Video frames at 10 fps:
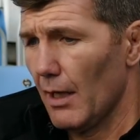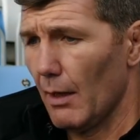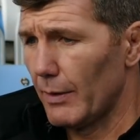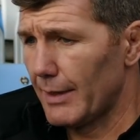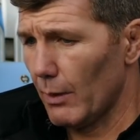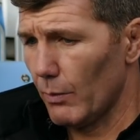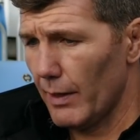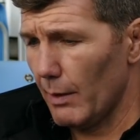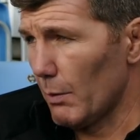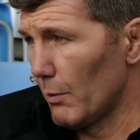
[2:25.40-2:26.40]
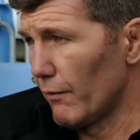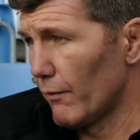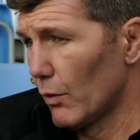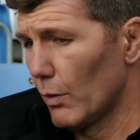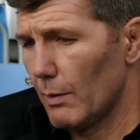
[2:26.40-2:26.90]
and we dealt with it, and we moved
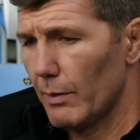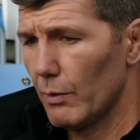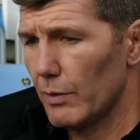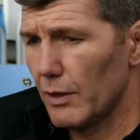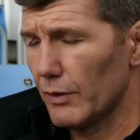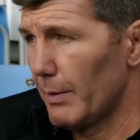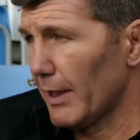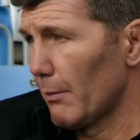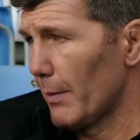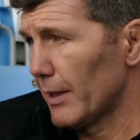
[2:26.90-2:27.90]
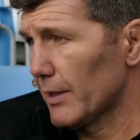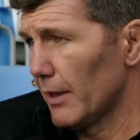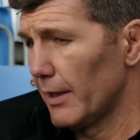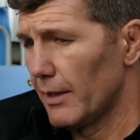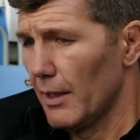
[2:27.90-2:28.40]
forward, and we always looked to become a better
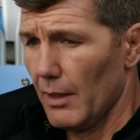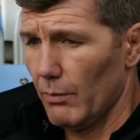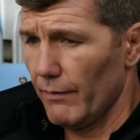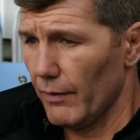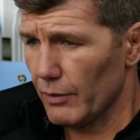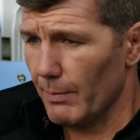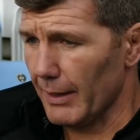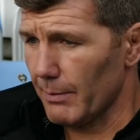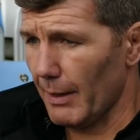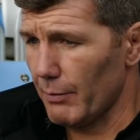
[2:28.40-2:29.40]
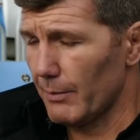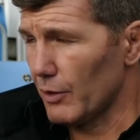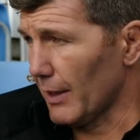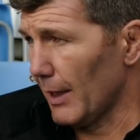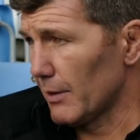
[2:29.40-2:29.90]
side. We've lost back-to-back
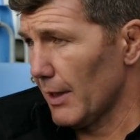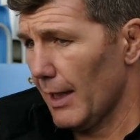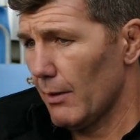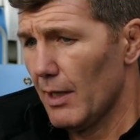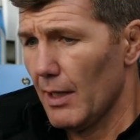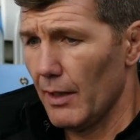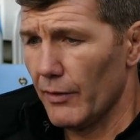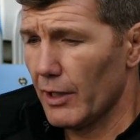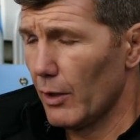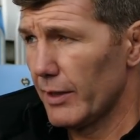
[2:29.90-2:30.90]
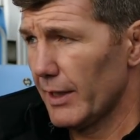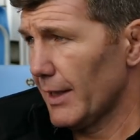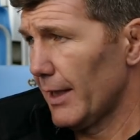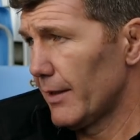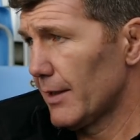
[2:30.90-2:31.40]
Premiership games now, and the goal is
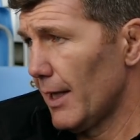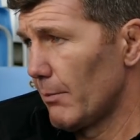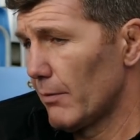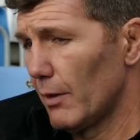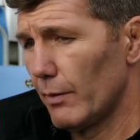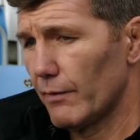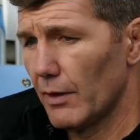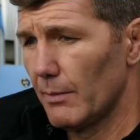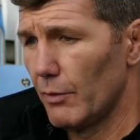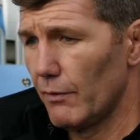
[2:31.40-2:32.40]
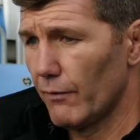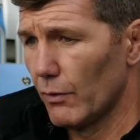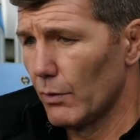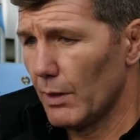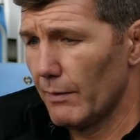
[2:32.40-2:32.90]
exactly the same, that we've got to move
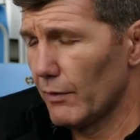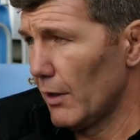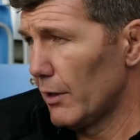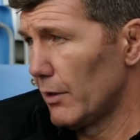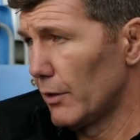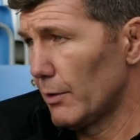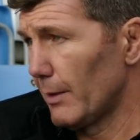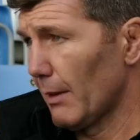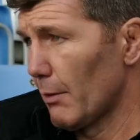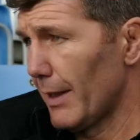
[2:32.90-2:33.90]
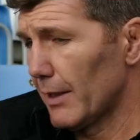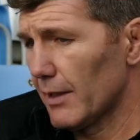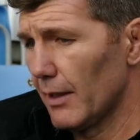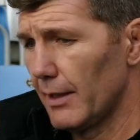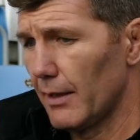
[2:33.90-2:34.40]
forward and we've got to look to become a better
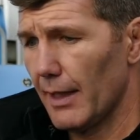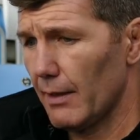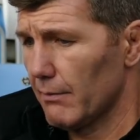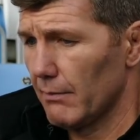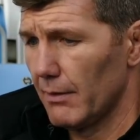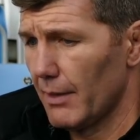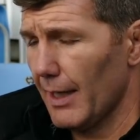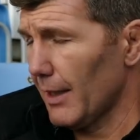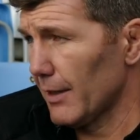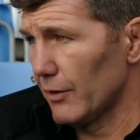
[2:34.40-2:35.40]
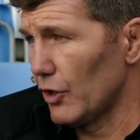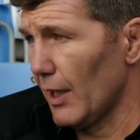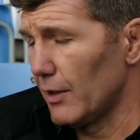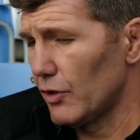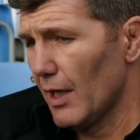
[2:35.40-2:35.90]
side, and that hasn't
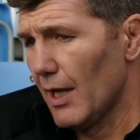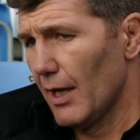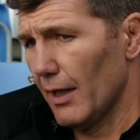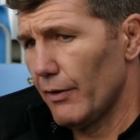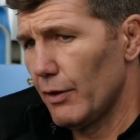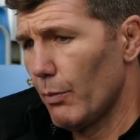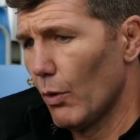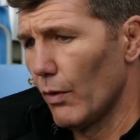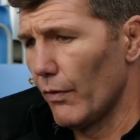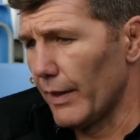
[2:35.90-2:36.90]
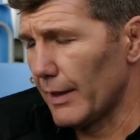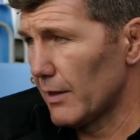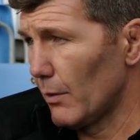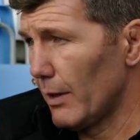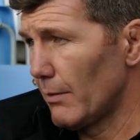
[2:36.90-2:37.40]
changed. And I think the important thing
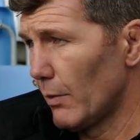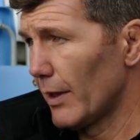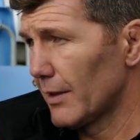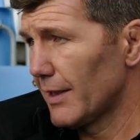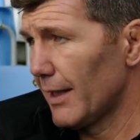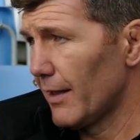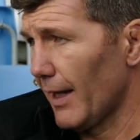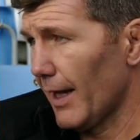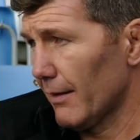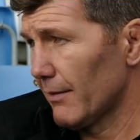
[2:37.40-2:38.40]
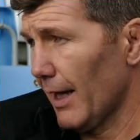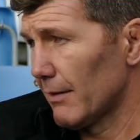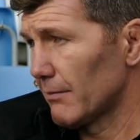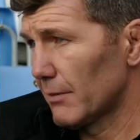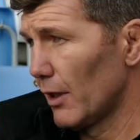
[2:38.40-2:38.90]
is that we understand that
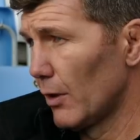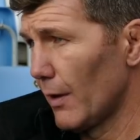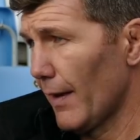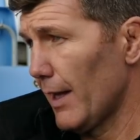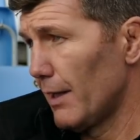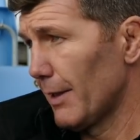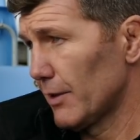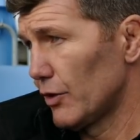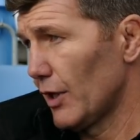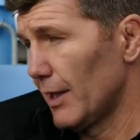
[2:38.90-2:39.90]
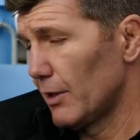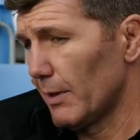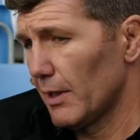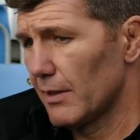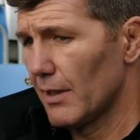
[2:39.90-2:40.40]
goal and that aim hasn't changed,
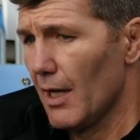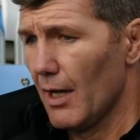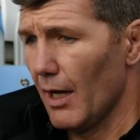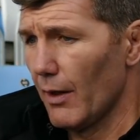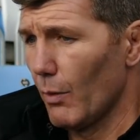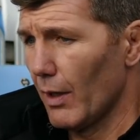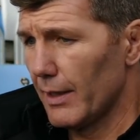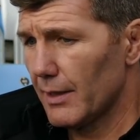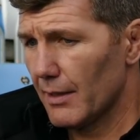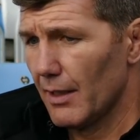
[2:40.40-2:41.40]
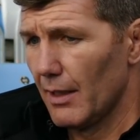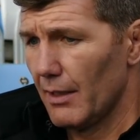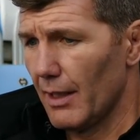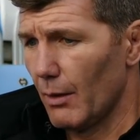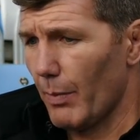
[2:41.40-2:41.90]
because otherwise,
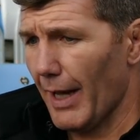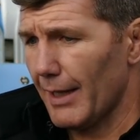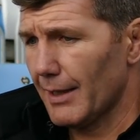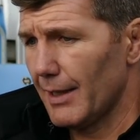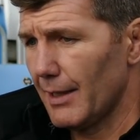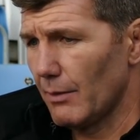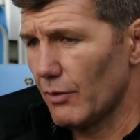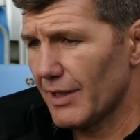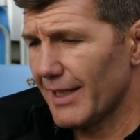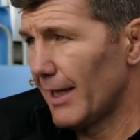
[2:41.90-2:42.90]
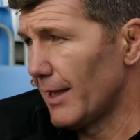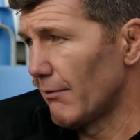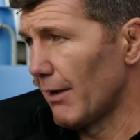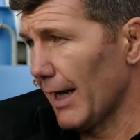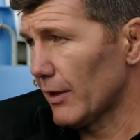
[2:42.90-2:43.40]
you know, panicky, silly
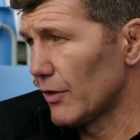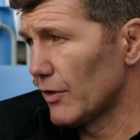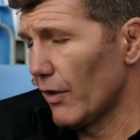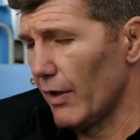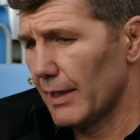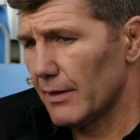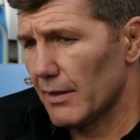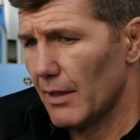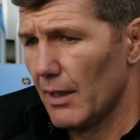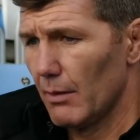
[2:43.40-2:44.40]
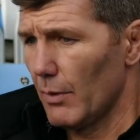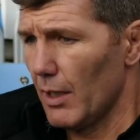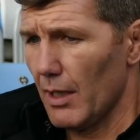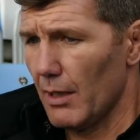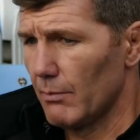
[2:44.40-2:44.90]
reactions to things
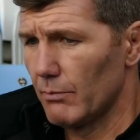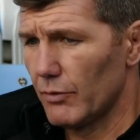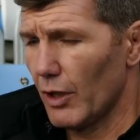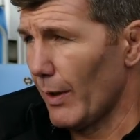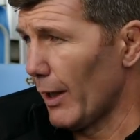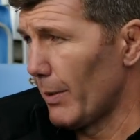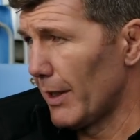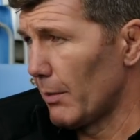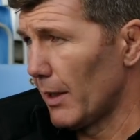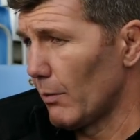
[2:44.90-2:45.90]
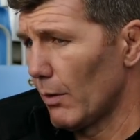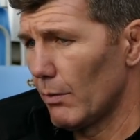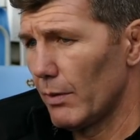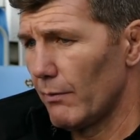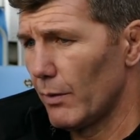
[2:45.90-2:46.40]
don't help anybody.
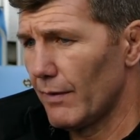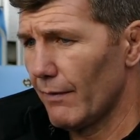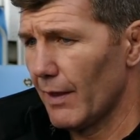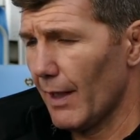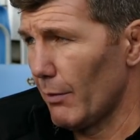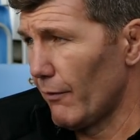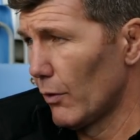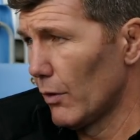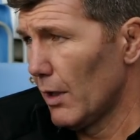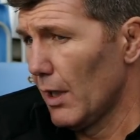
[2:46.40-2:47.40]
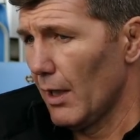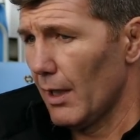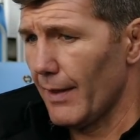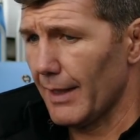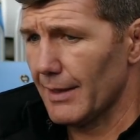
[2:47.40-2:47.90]
We've never done that before,
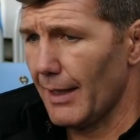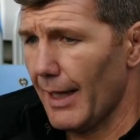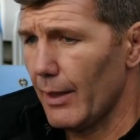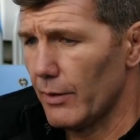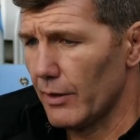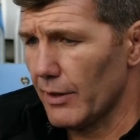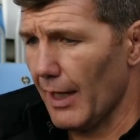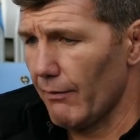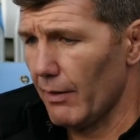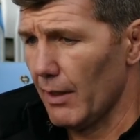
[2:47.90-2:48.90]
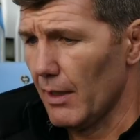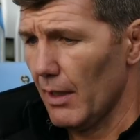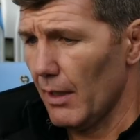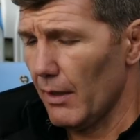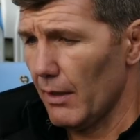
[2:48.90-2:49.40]
and that's allowed us to have
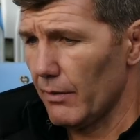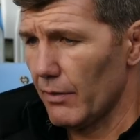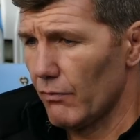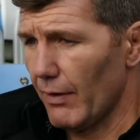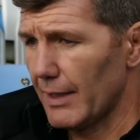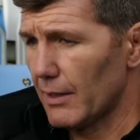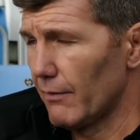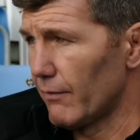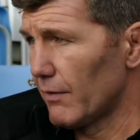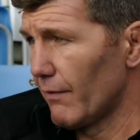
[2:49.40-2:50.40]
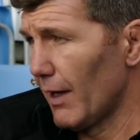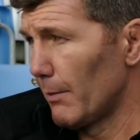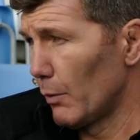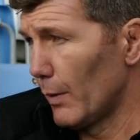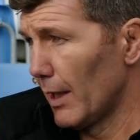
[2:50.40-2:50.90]
the rate of
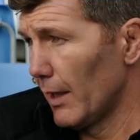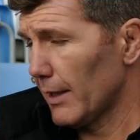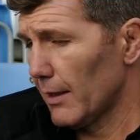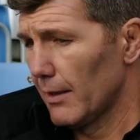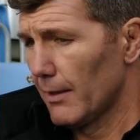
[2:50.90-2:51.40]
development we'd like,